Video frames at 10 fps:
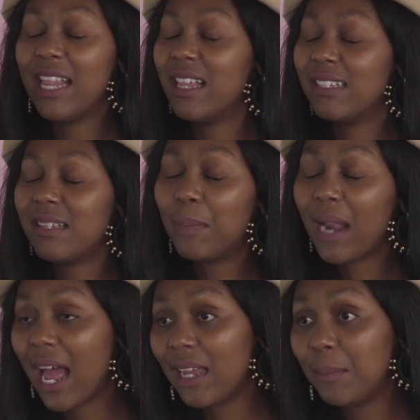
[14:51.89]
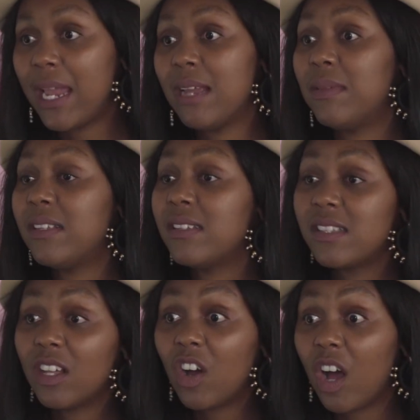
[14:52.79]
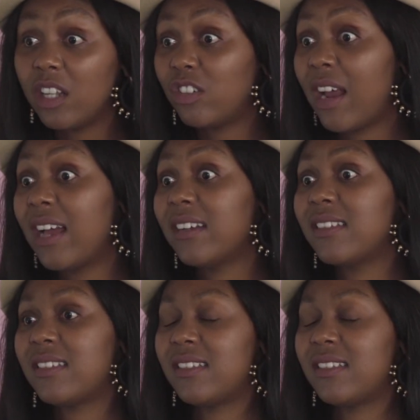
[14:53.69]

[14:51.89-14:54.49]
the supplier payments, the contracts,